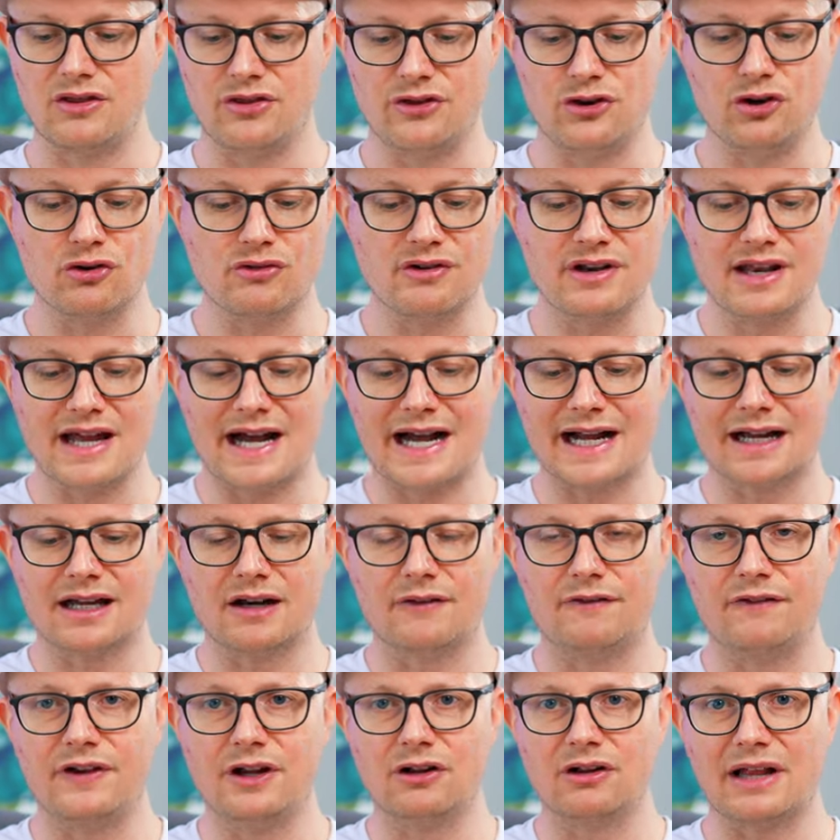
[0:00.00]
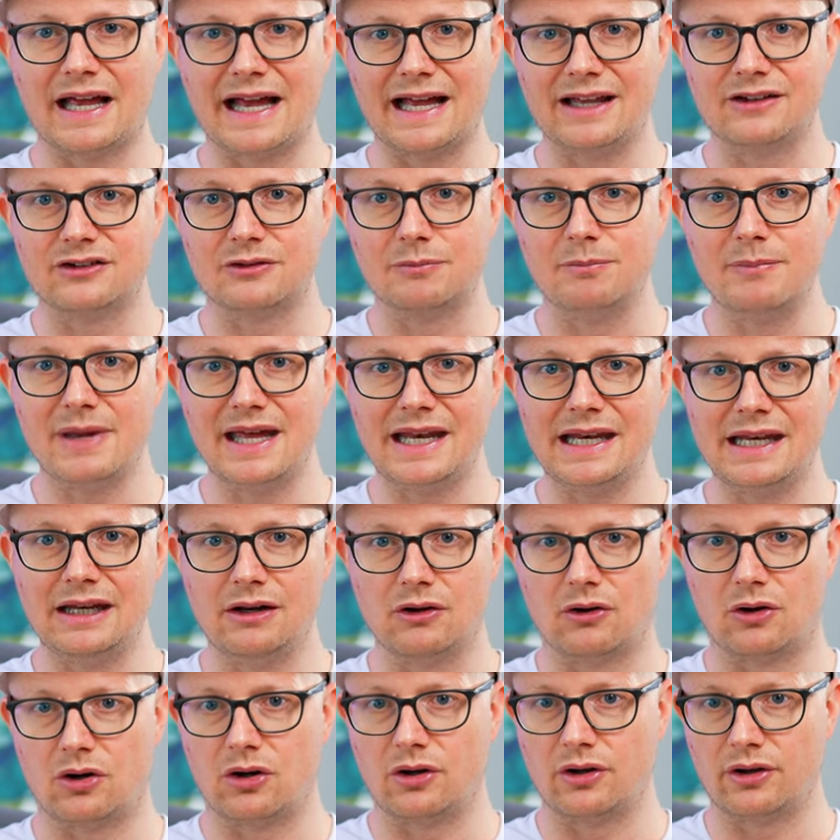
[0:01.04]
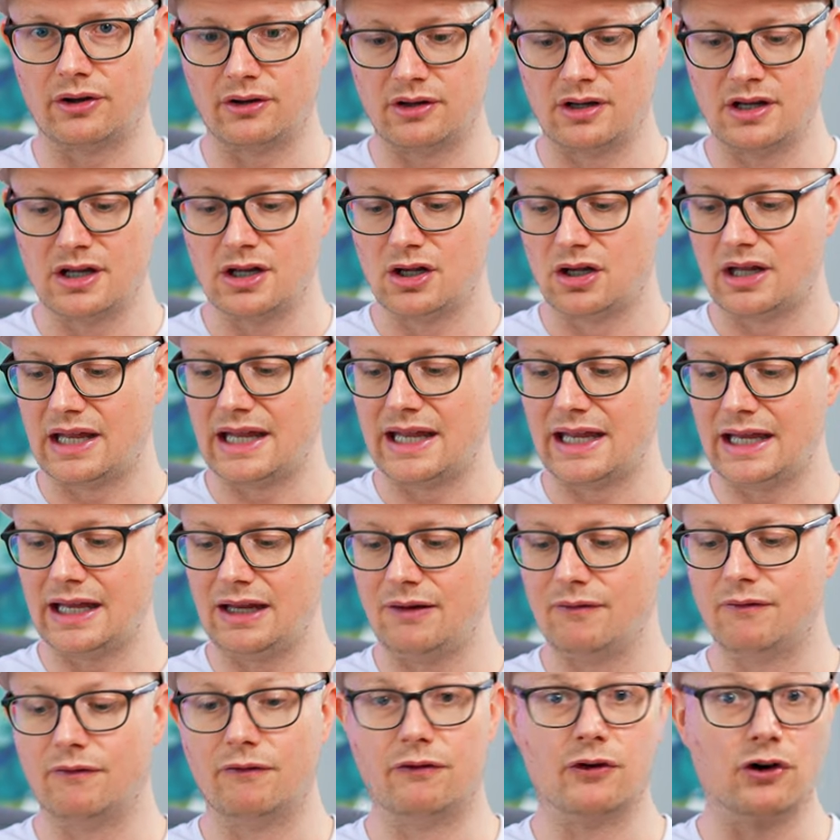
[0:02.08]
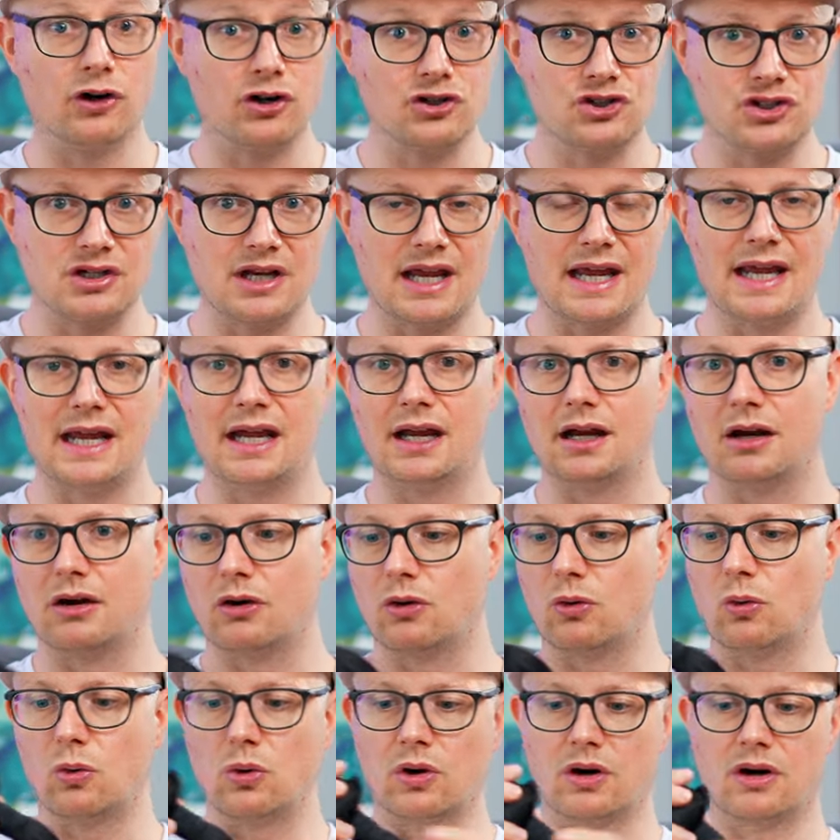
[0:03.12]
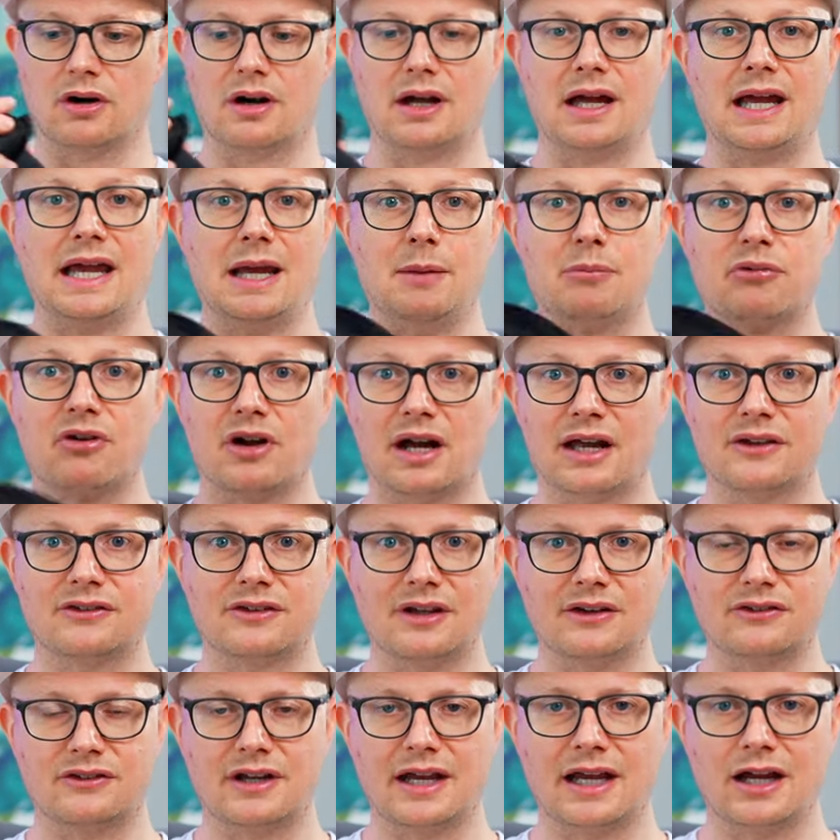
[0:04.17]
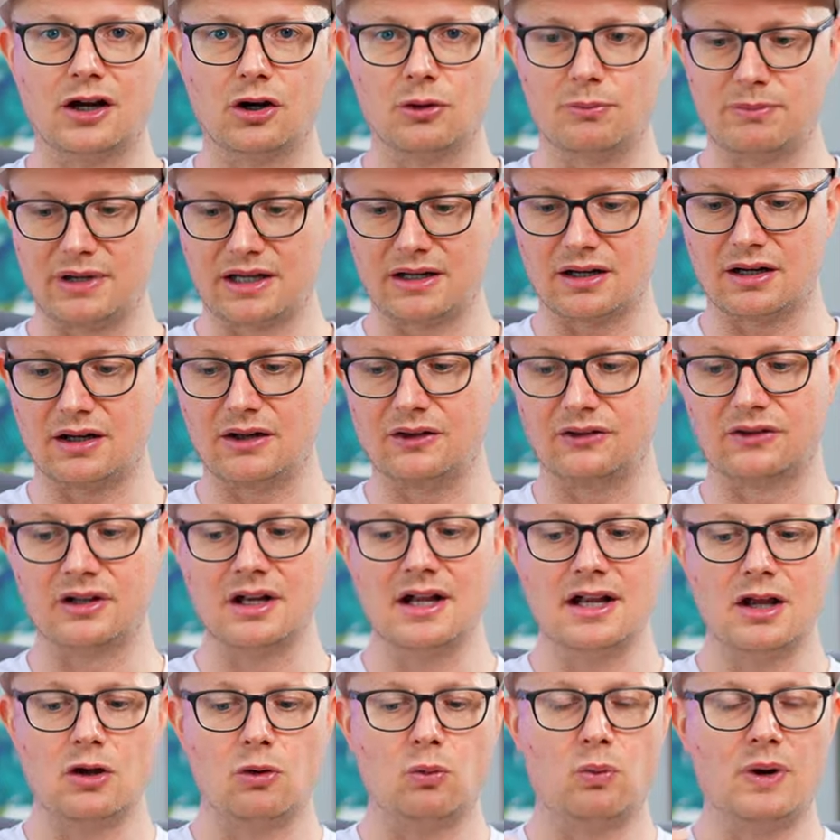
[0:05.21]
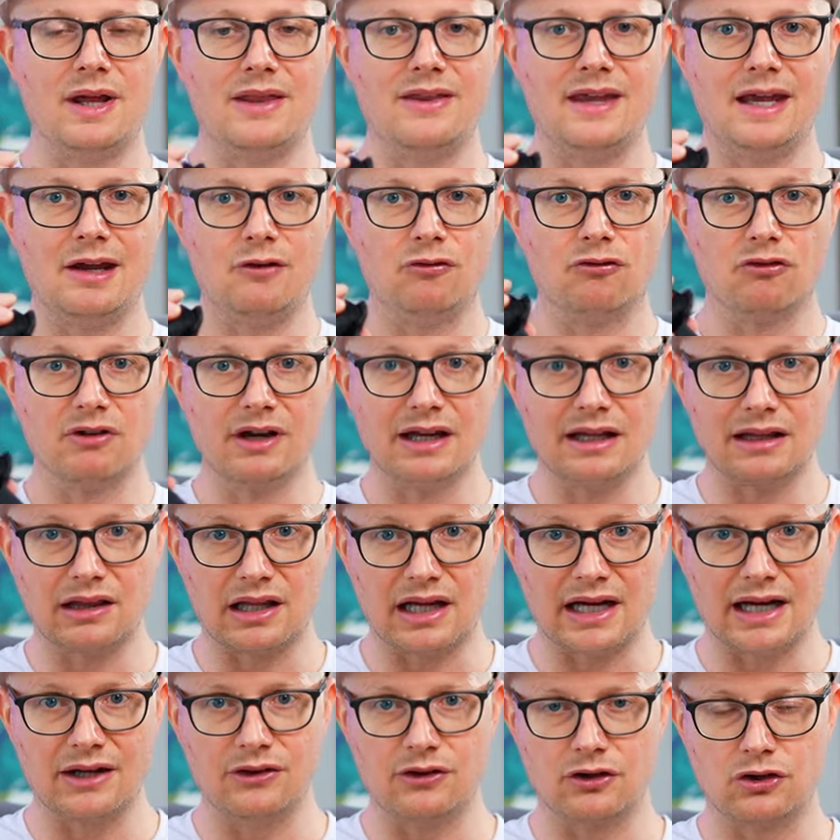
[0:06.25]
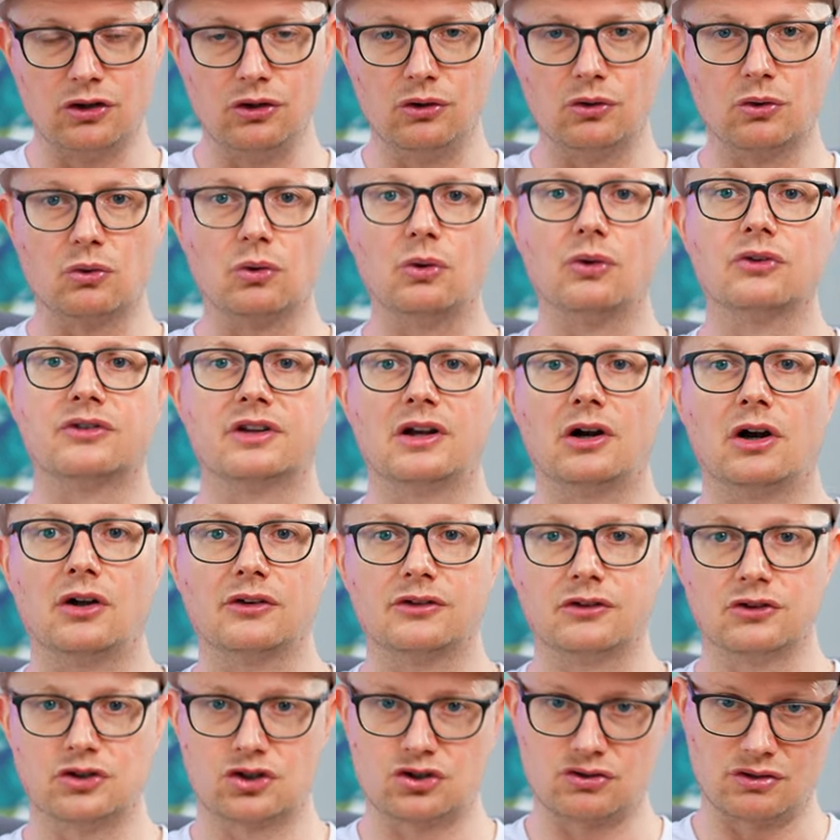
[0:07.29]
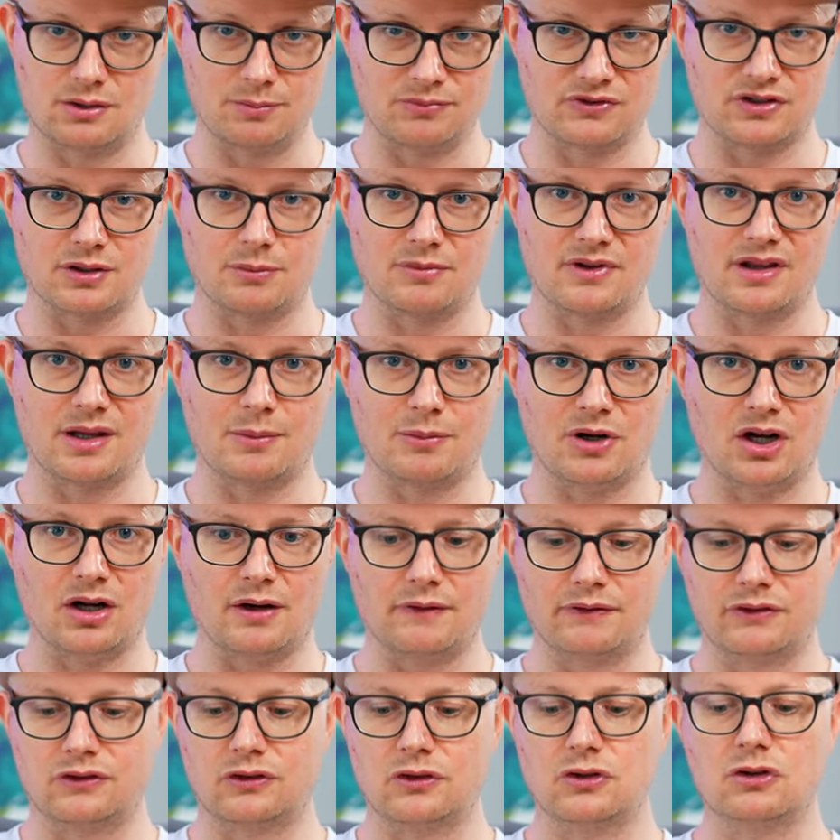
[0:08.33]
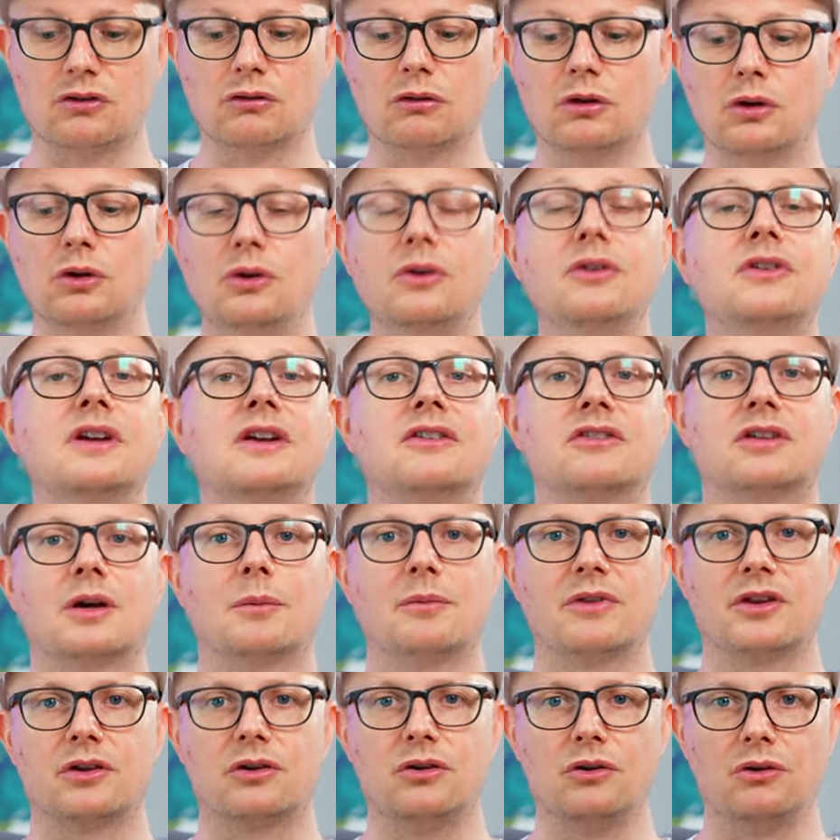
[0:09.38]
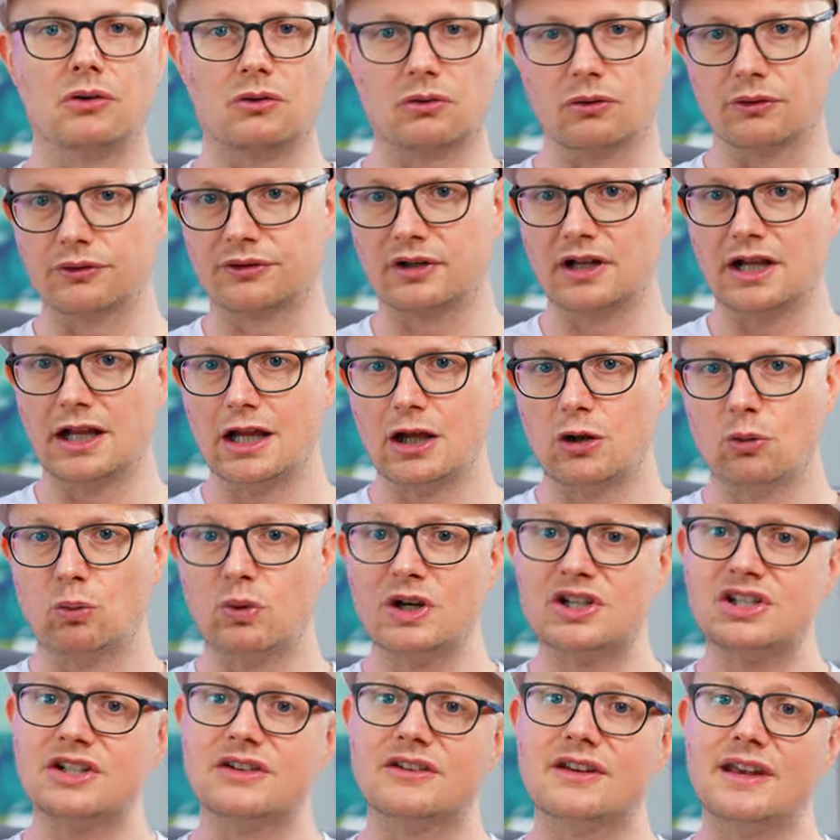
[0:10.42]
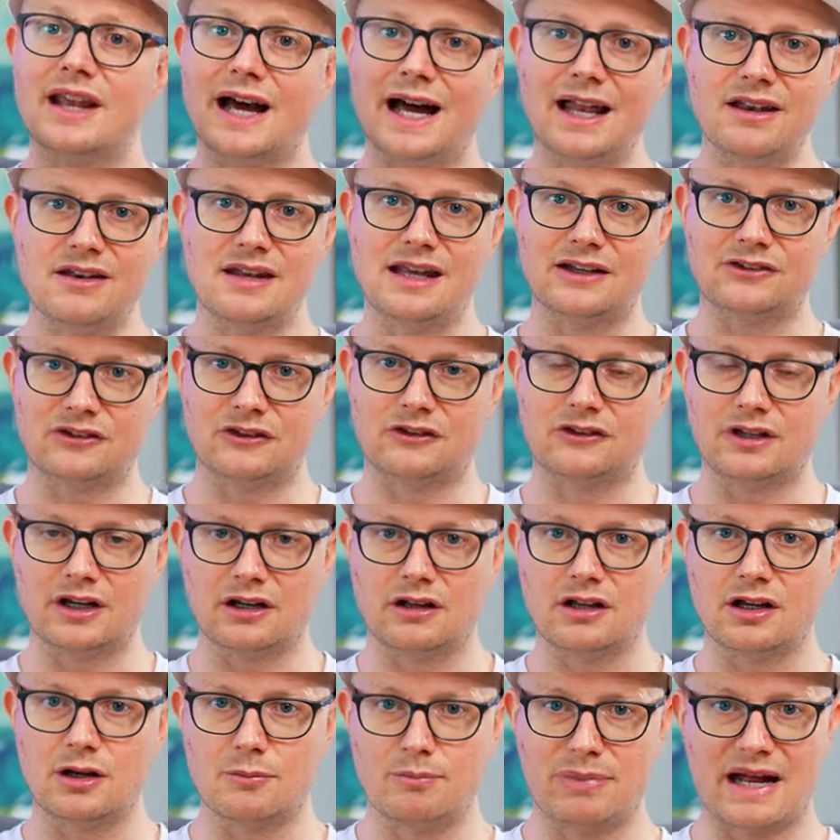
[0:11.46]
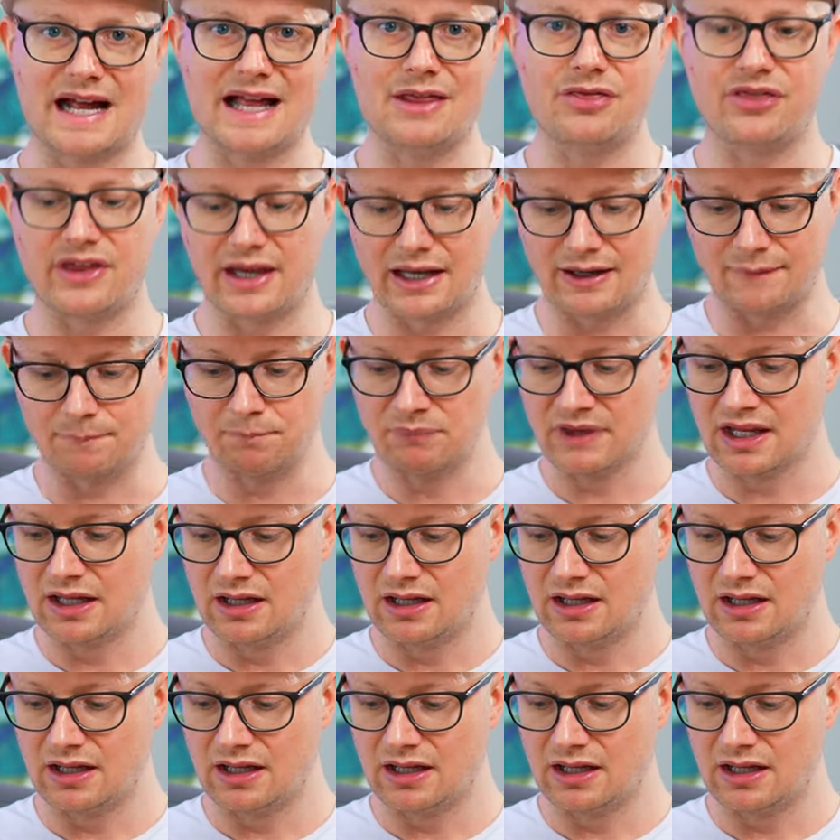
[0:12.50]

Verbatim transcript: You're not going to feel as many on a virgin hair or a processed hair, because when they realign the cuticles, it also strips some of them off. So you're losing some of the cuticles, which is not necessarily a bad thing.